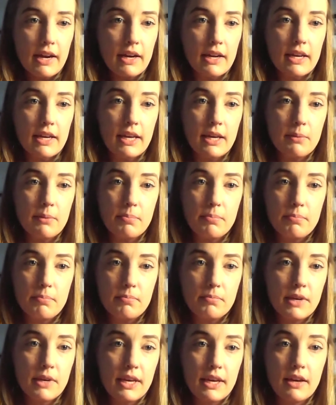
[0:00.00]
of to
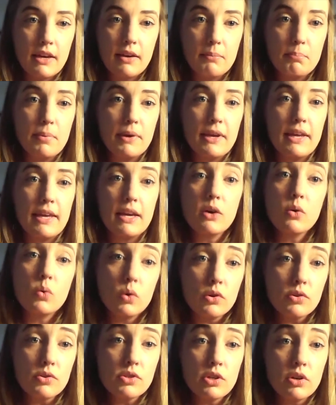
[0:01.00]
keep
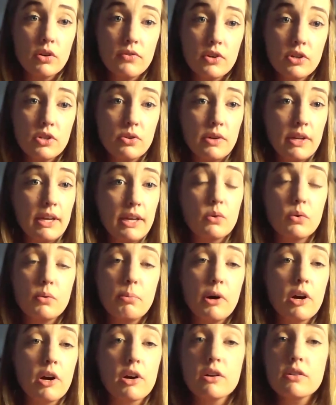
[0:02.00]
equal. So if you're doing equal
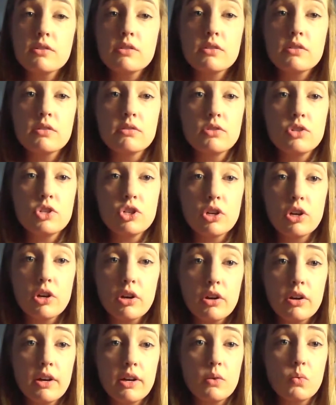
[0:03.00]
parts
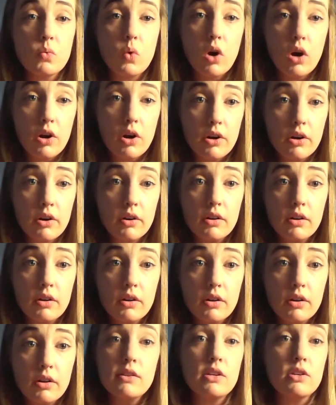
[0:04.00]
sugar and water,
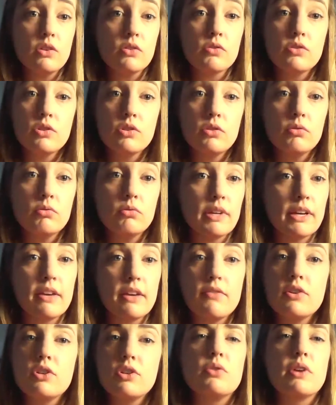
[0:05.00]
then you'll do, like
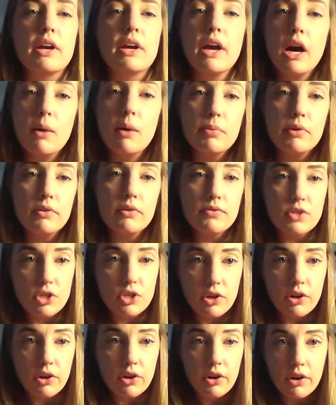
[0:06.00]
if you're doing a cup of
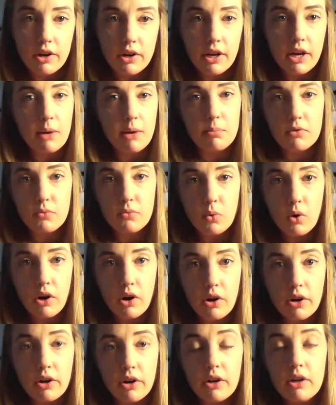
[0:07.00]
sugar and a cup of
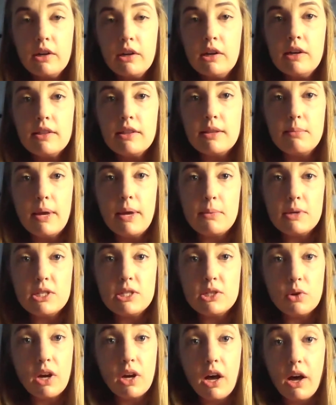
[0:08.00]
water, then maybe
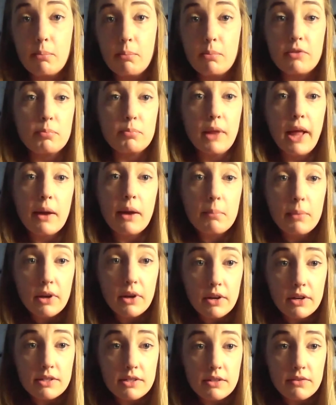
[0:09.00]
do a cup of
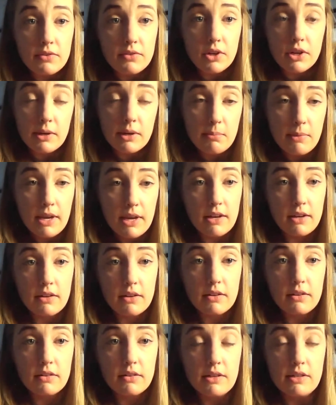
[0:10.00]
blackberries if you're going to make
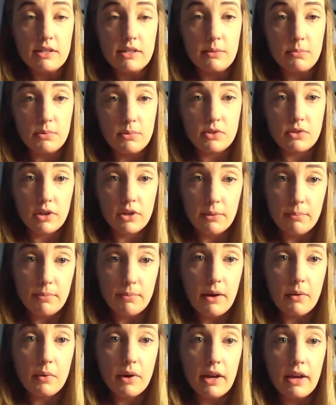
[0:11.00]
a simple syrup
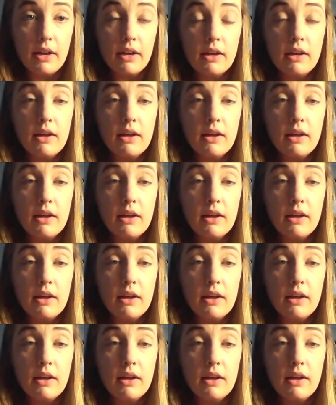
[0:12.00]
that way.